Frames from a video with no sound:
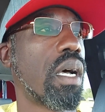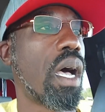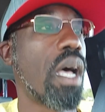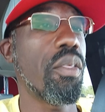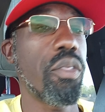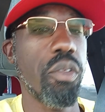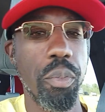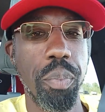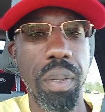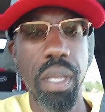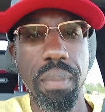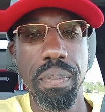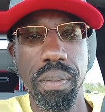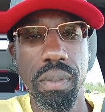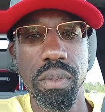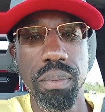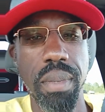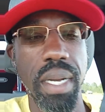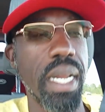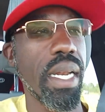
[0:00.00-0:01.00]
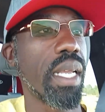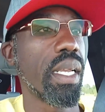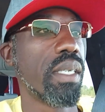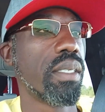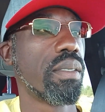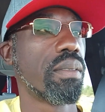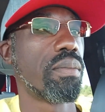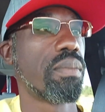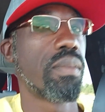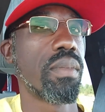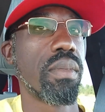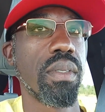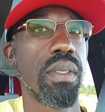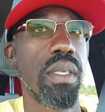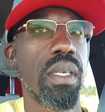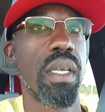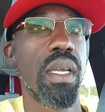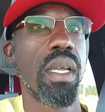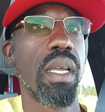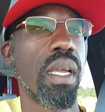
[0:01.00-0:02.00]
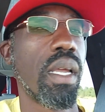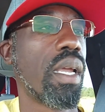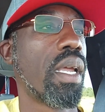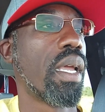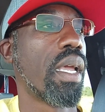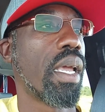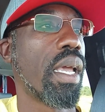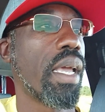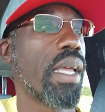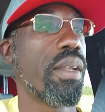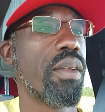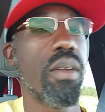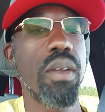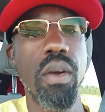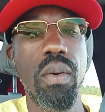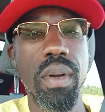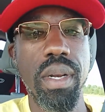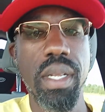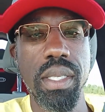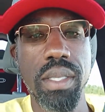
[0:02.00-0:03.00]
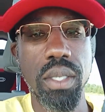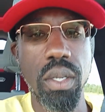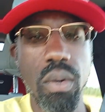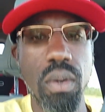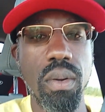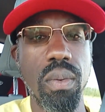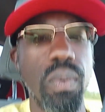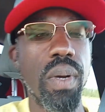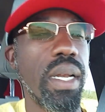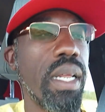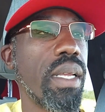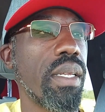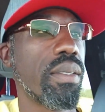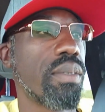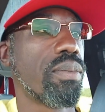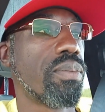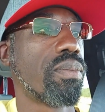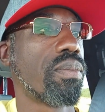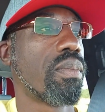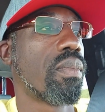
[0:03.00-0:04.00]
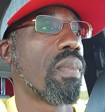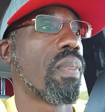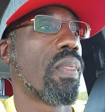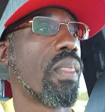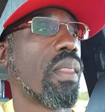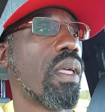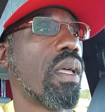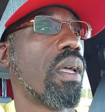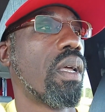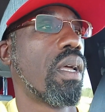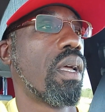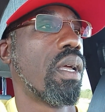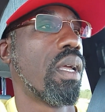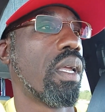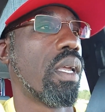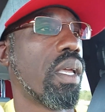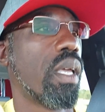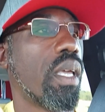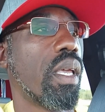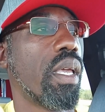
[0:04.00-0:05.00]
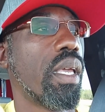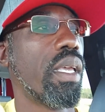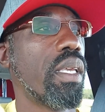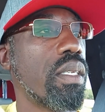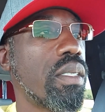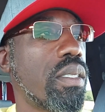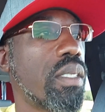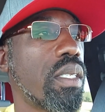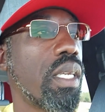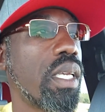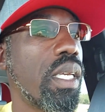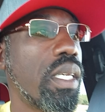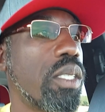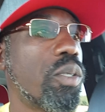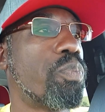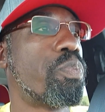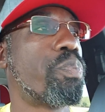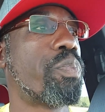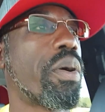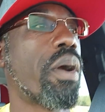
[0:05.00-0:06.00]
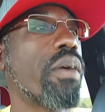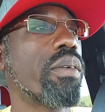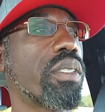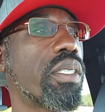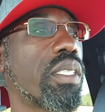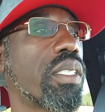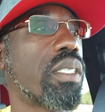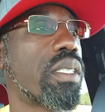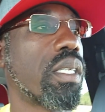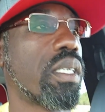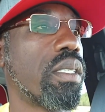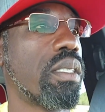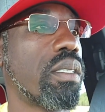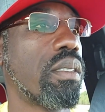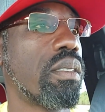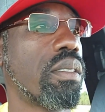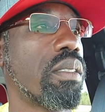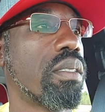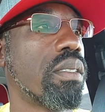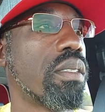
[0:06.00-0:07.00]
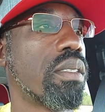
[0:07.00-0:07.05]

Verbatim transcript: other people's money, and you know what he's doing with it? He's he's purchasing